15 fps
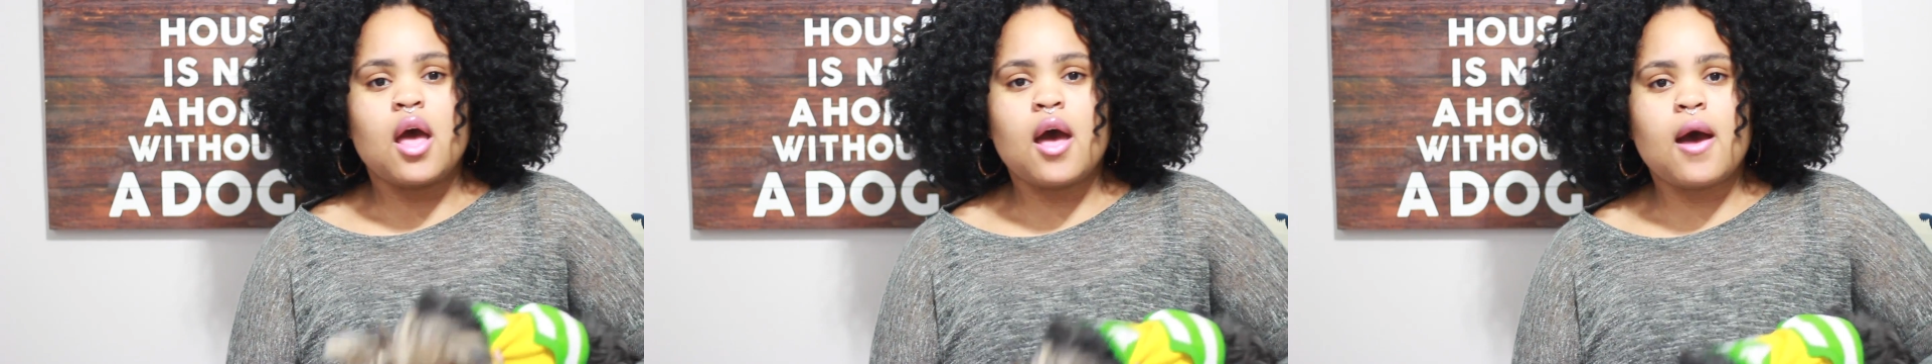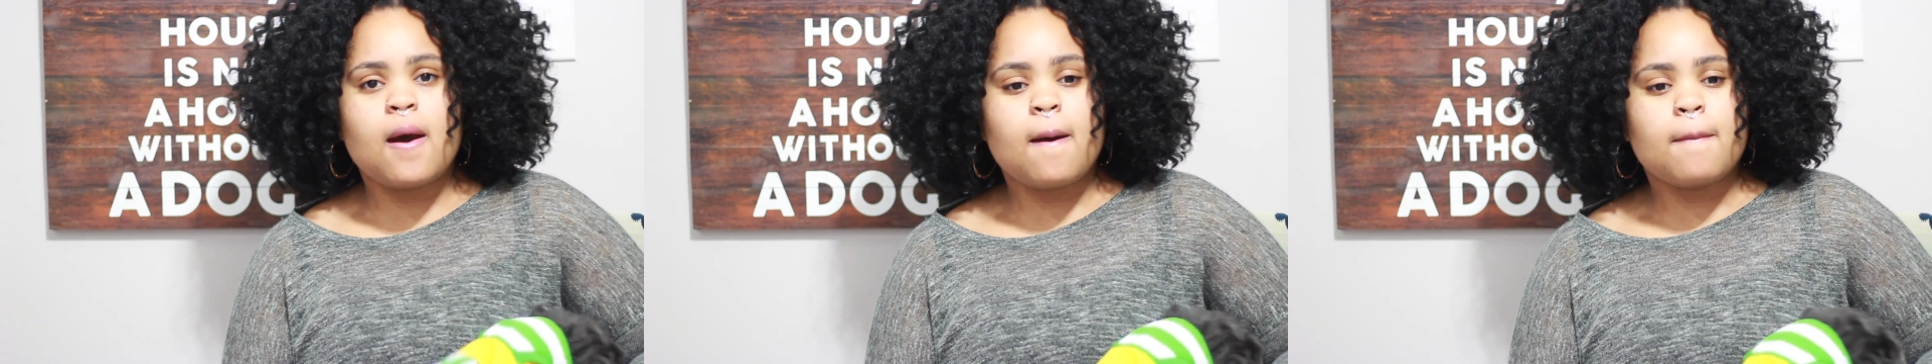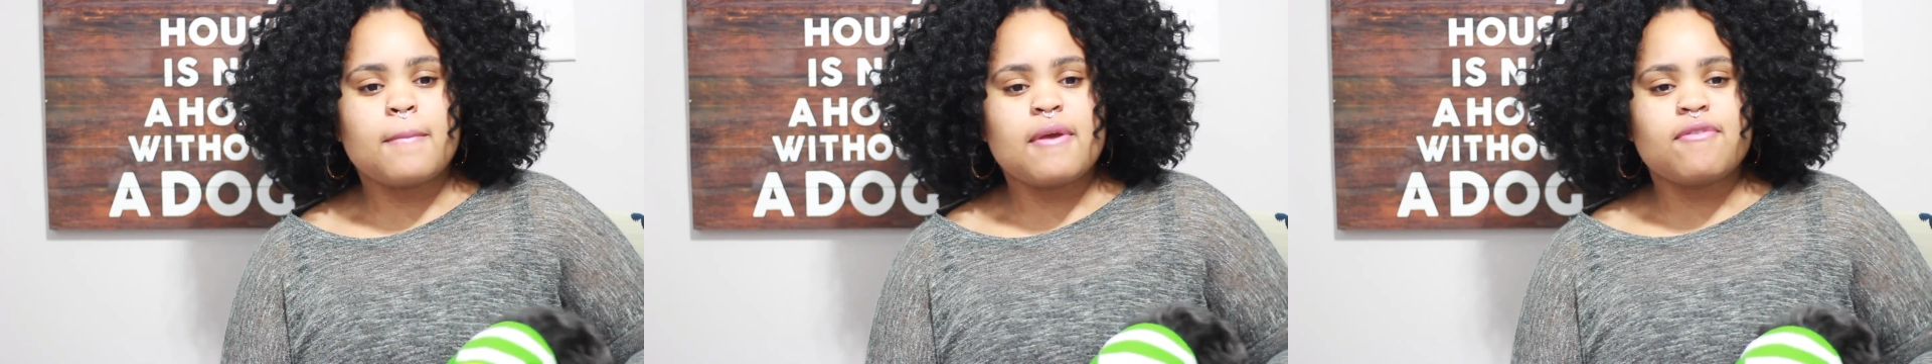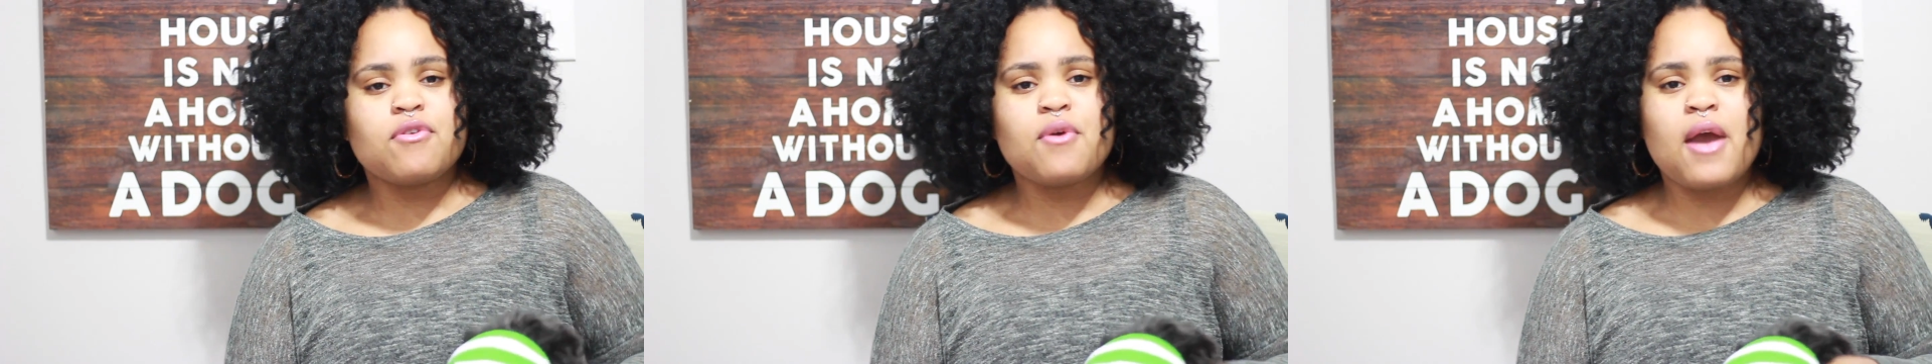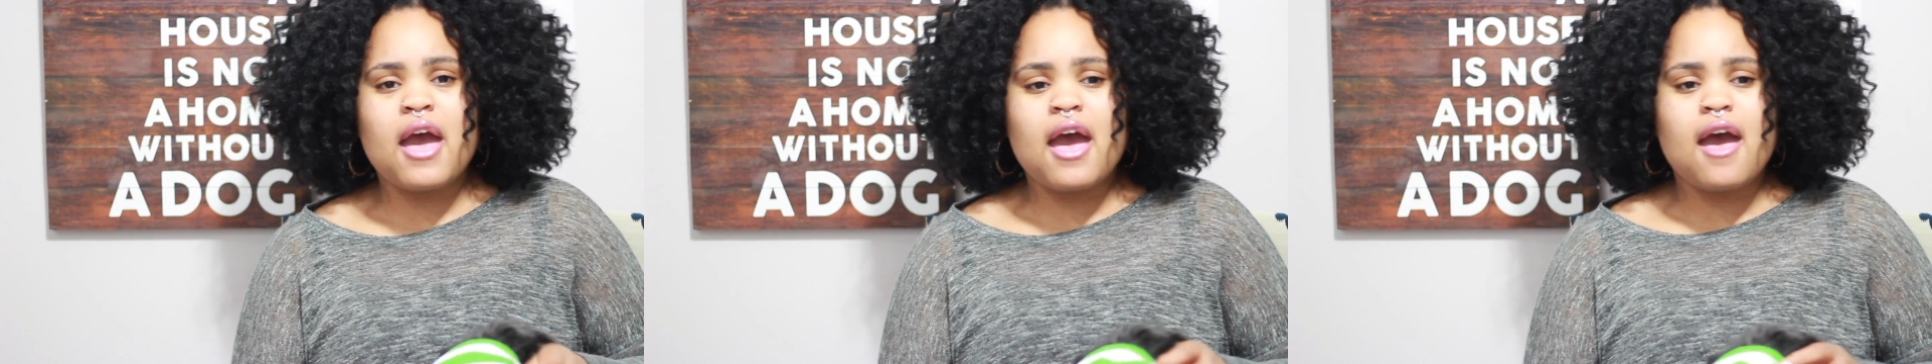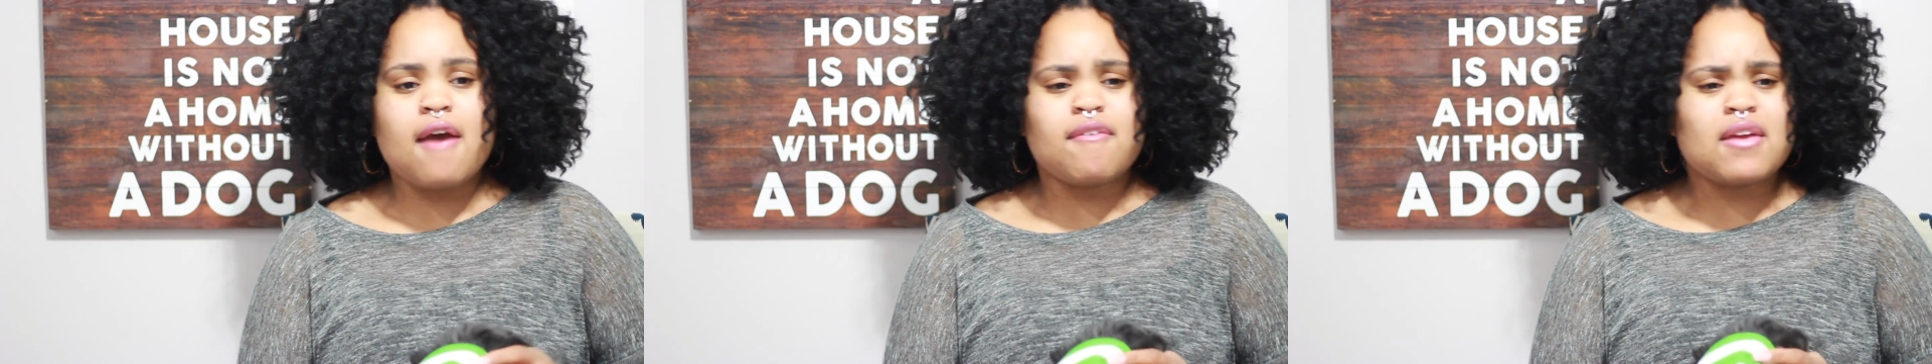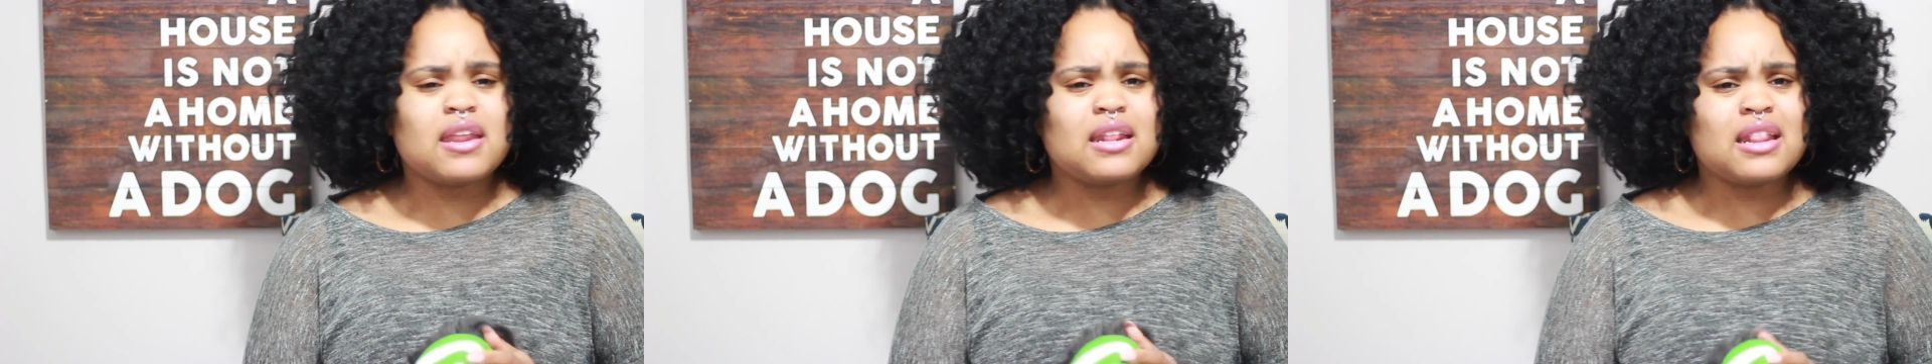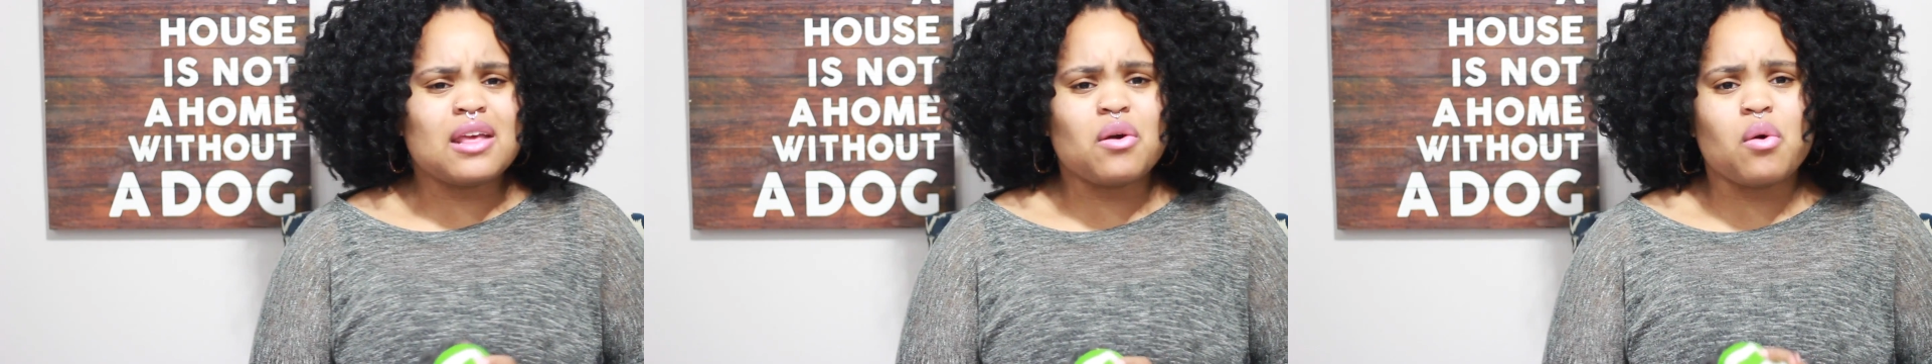If you have
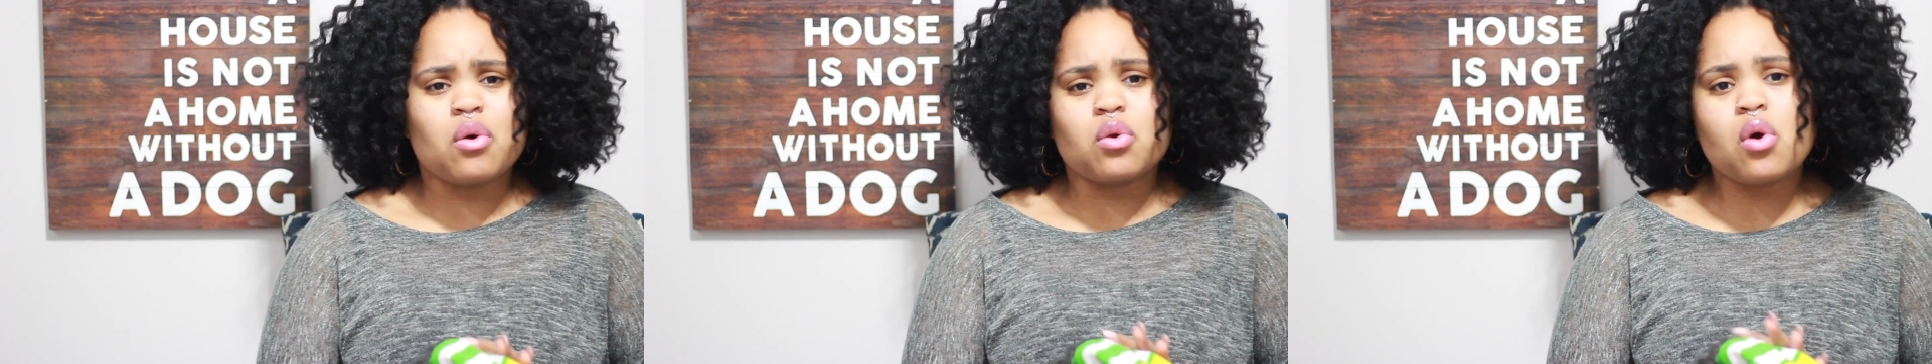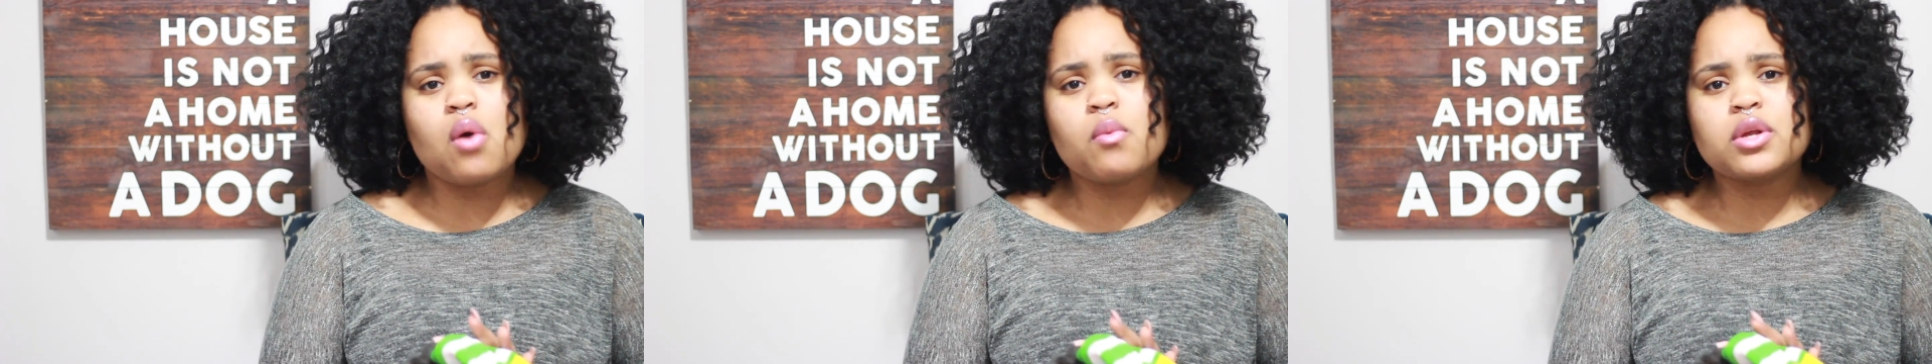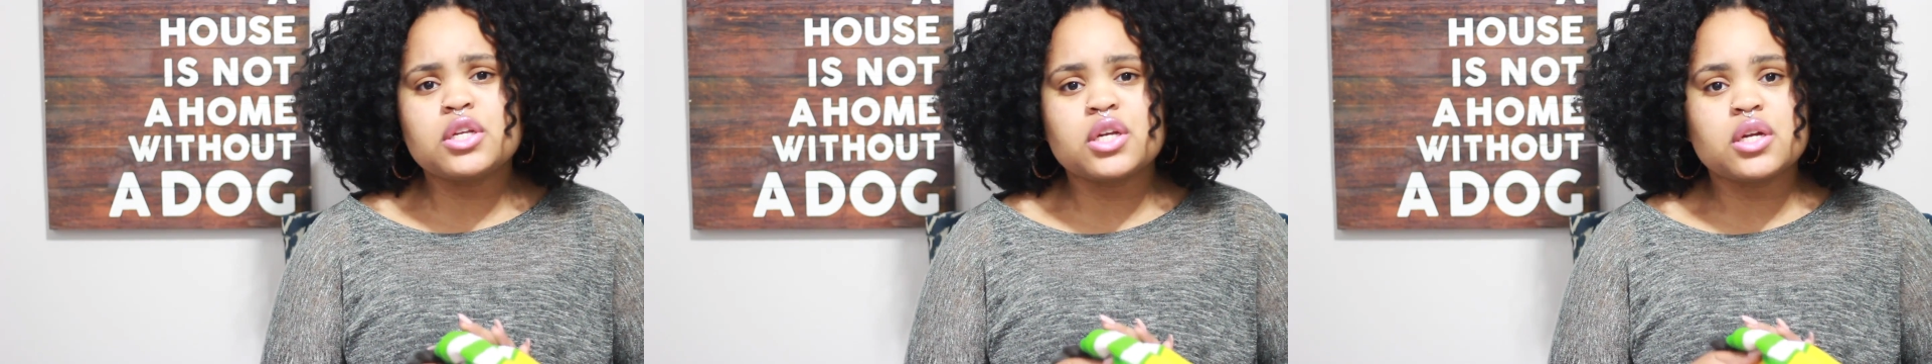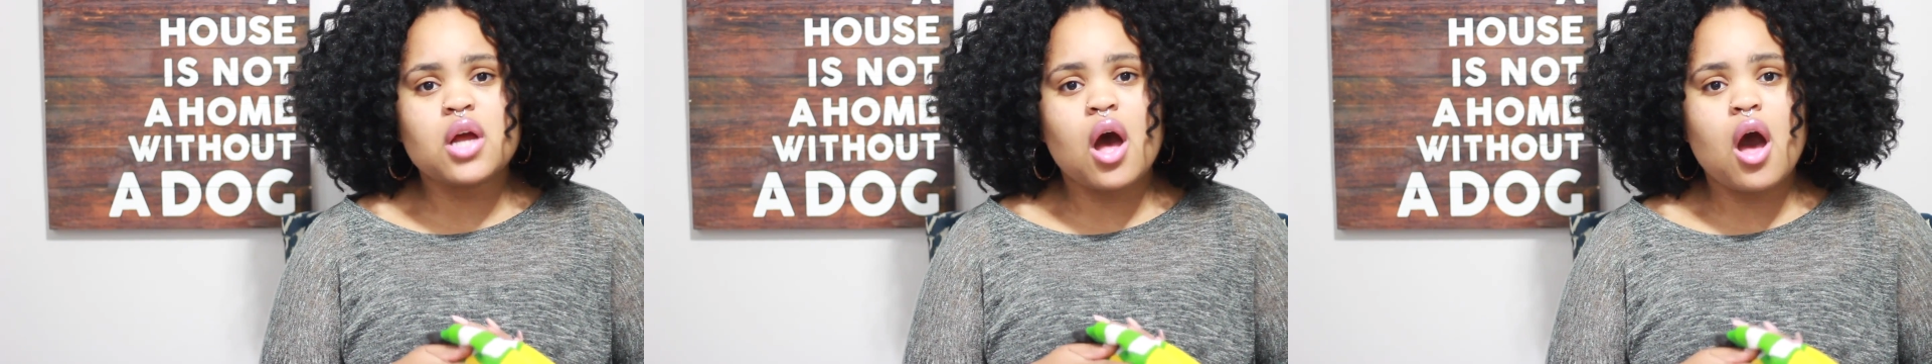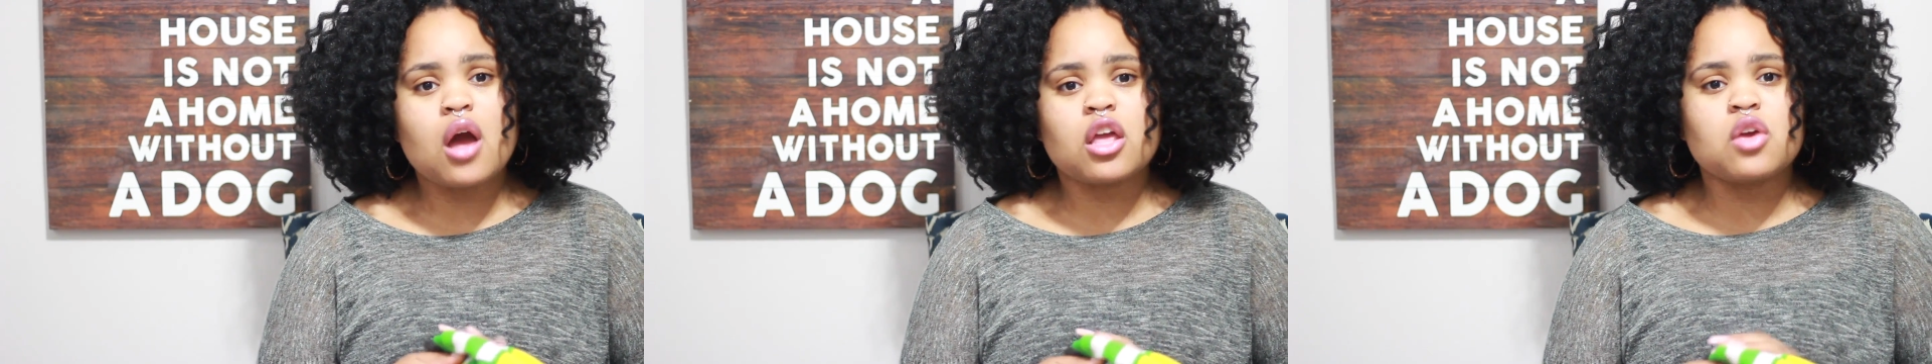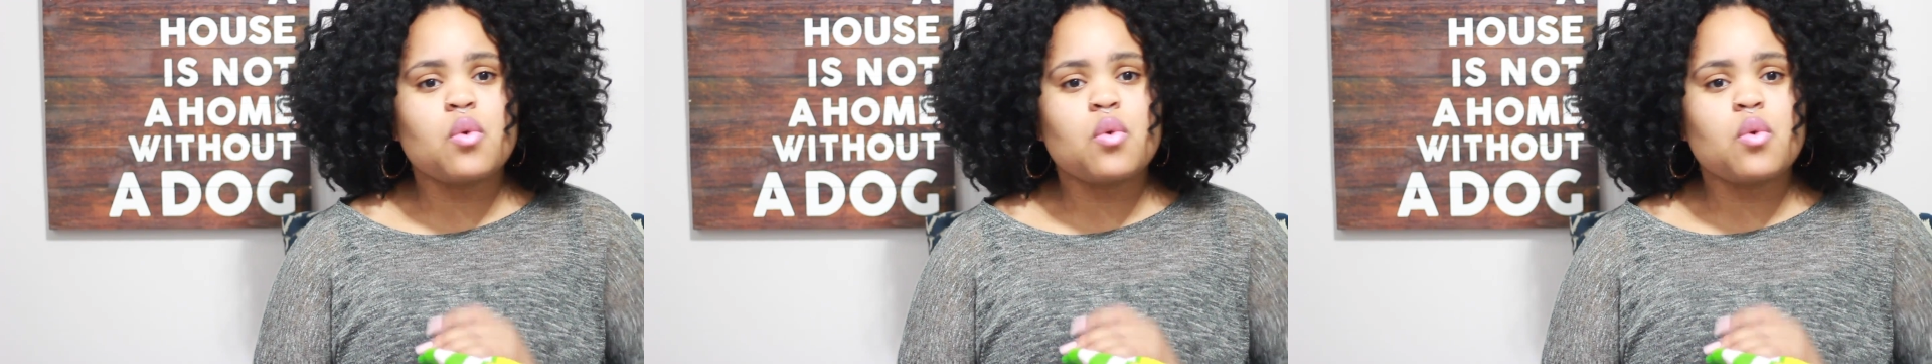anything going on with your dog,